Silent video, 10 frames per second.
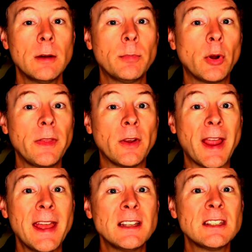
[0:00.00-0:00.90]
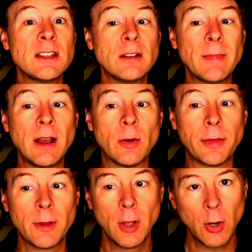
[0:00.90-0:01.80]
putting their hands in their mouth,
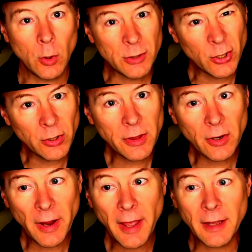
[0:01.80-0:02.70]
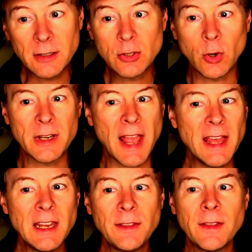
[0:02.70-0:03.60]
or turning their head toward
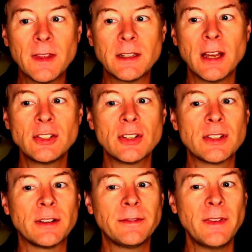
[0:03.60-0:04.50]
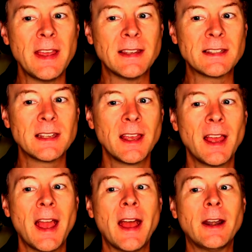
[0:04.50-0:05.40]
anything that touches their face
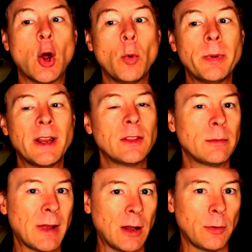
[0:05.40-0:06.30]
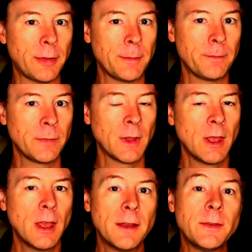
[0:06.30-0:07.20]
and opening their mouth.
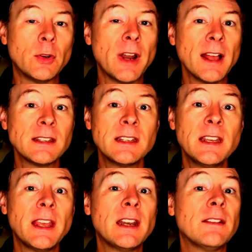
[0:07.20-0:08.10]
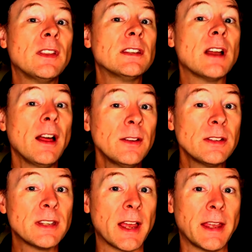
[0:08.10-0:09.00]
If you're not seeing any of these other
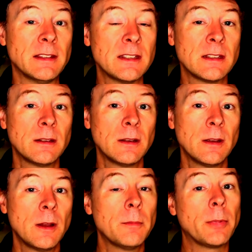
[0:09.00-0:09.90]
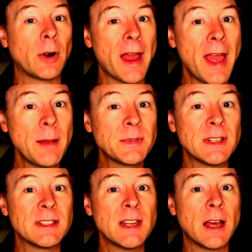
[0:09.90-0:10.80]
signs, perhaps
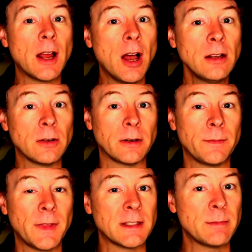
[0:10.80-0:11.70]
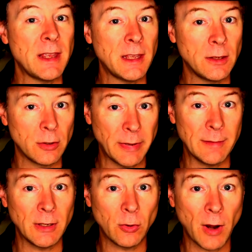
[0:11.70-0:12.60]
it's not hunger that's making your
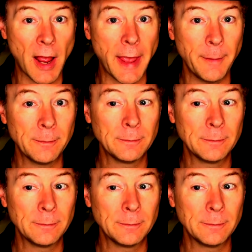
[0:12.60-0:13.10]
baby cry.